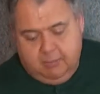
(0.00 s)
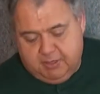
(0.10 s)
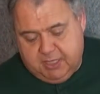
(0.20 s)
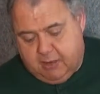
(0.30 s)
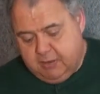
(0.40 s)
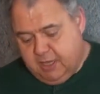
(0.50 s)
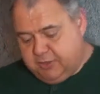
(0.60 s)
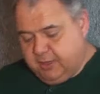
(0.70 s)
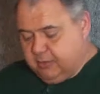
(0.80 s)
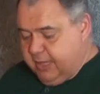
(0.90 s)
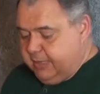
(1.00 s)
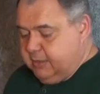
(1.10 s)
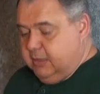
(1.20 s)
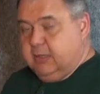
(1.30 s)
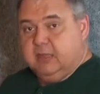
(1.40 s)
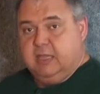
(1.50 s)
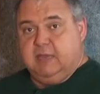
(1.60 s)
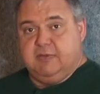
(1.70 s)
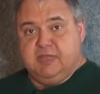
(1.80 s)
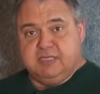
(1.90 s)
But they are nothing like
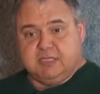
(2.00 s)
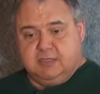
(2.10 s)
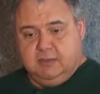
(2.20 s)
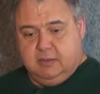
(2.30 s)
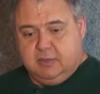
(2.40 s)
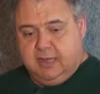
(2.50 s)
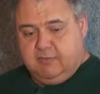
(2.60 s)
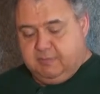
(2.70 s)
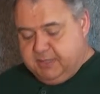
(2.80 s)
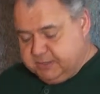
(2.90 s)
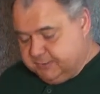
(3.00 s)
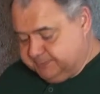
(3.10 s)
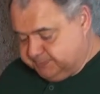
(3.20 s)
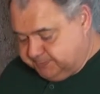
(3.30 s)
even this kind of a pistol.